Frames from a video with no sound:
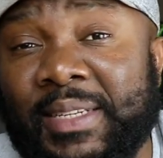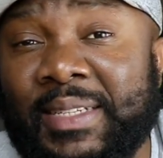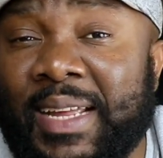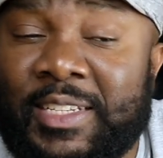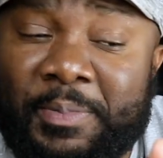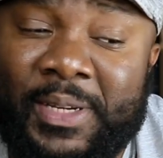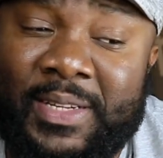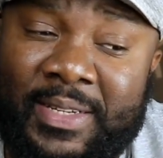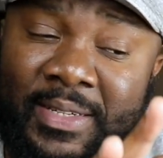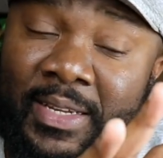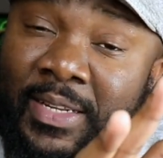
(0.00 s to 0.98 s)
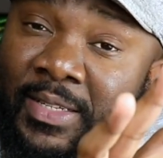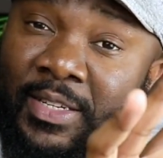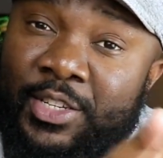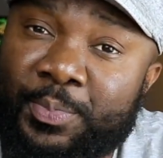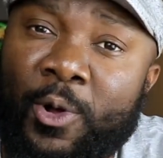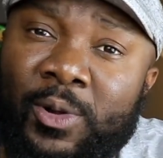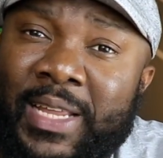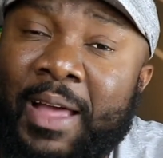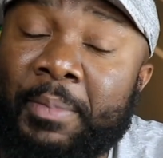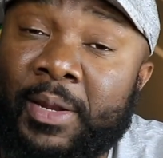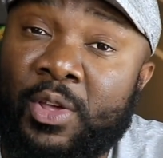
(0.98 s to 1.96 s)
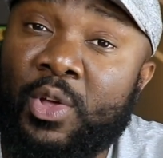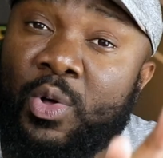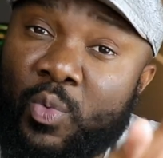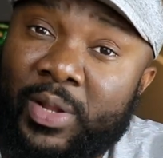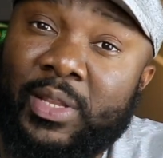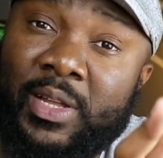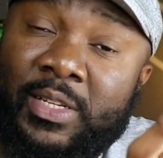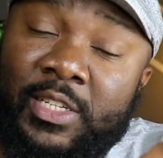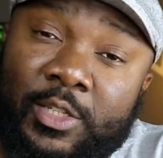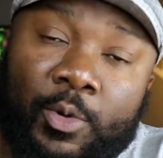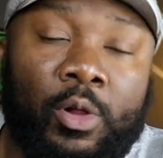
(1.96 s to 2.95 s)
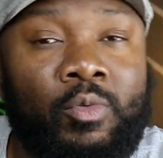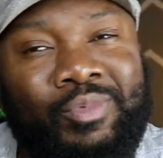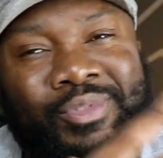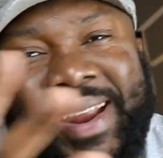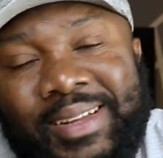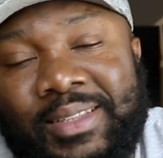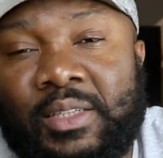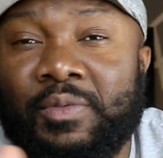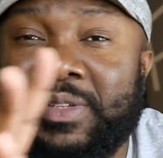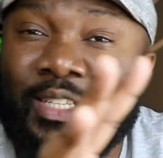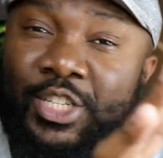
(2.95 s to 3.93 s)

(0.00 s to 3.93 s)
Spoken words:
make sense because it's a small tablet with a relatively